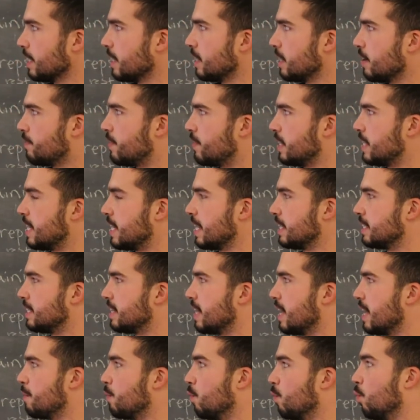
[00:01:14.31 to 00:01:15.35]
if it takes
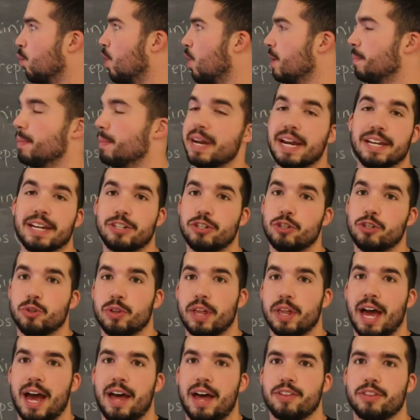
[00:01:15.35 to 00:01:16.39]
them 1 minute to do
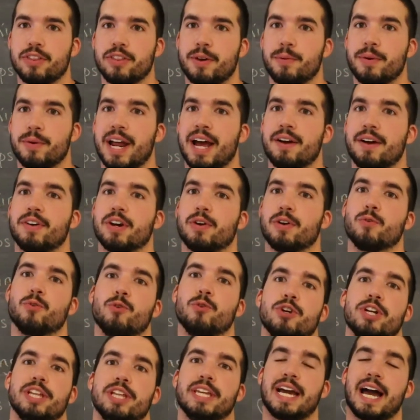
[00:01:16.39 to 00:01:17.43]
that, they would have a
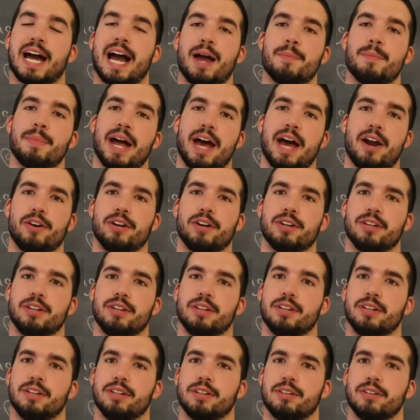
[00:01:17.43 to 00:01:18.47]
really high battery.
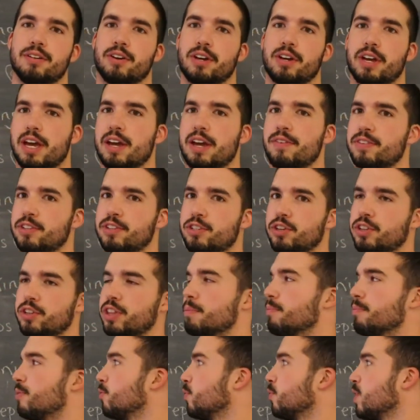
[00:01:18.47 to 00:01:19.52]
Okay, if it took
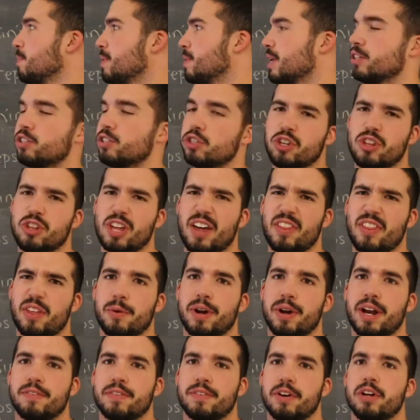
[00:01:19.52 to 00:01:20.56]
them 3 minutes to do that, they
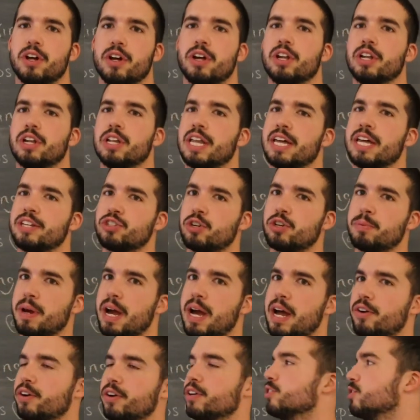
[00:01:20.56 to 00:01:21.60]
would have a lesser
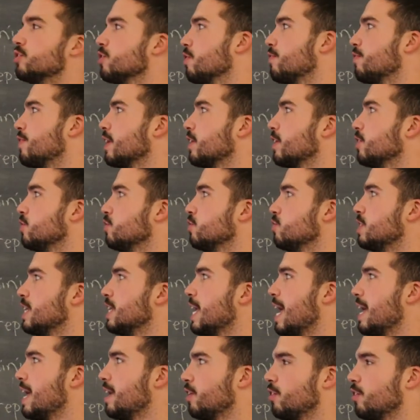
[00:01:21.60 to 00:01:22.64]
battery. So if they could do
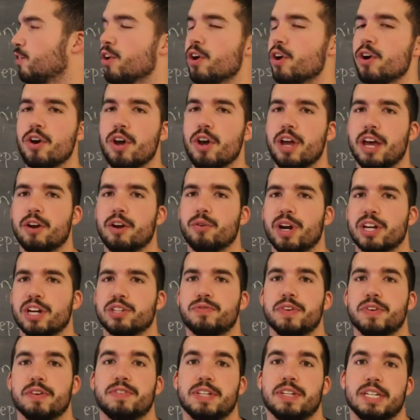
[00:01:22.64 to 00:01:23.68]
10 and
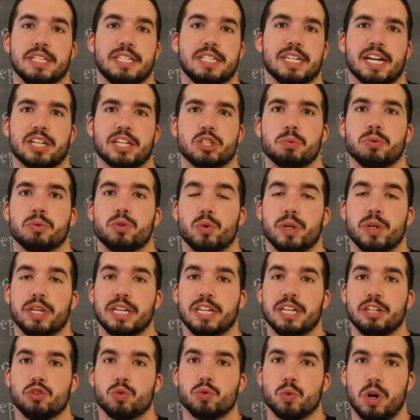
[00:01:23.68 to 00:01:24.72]
rest 15 seconds between
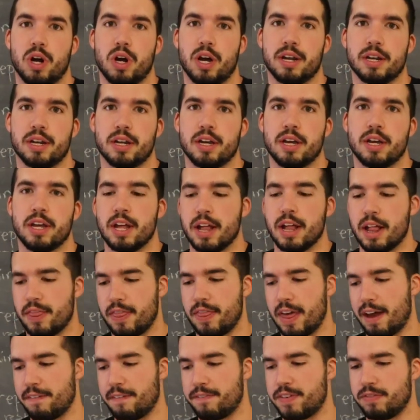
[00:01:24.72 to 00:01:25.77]
each one,
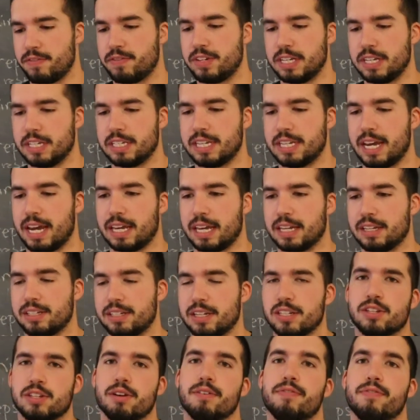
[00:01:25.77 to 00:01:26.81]
that 15 seconds
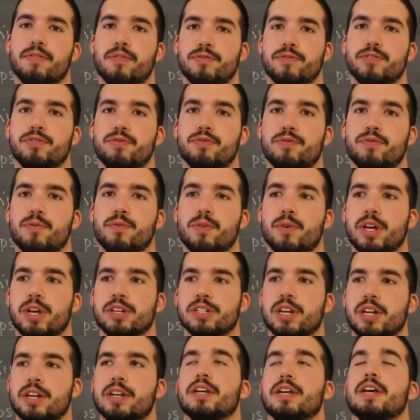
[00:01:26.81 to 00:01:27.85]

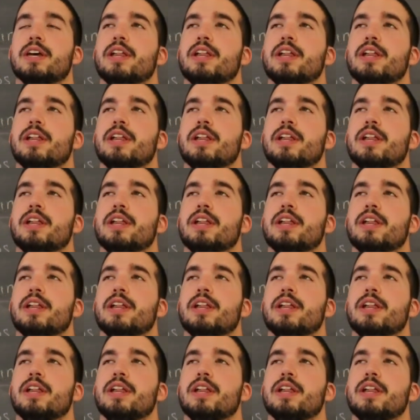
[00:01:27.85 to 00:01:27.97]
isn't